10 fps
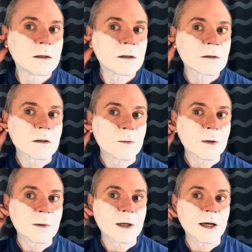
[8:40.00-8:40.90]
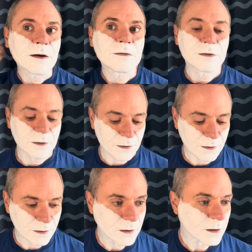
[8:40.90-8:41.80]
So we will have
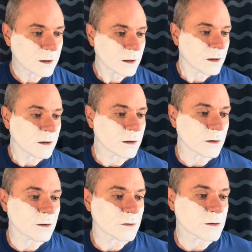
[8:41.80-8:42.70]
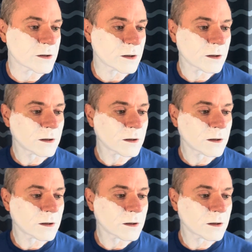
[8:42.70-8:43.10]
those